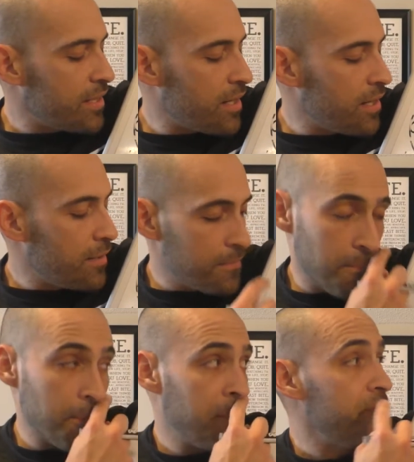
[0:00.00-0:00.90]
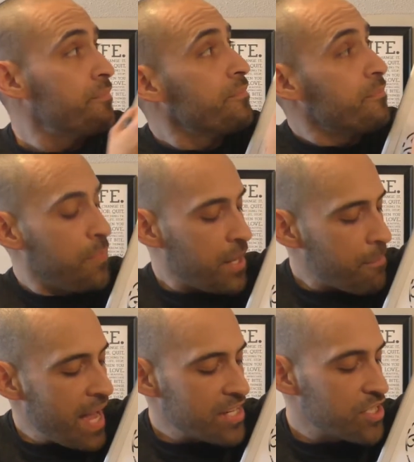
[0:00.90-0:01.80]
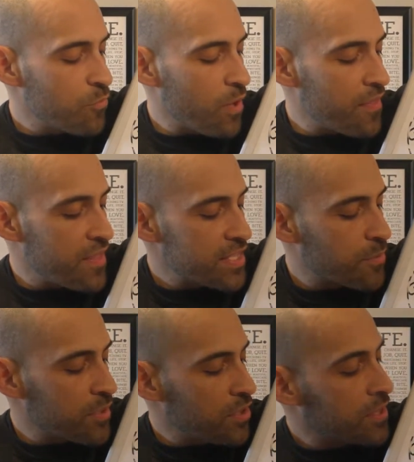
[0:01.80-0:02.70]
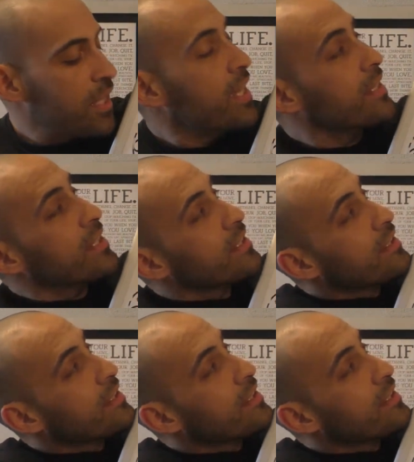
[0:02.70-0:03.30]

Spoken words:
But imagine what this would look like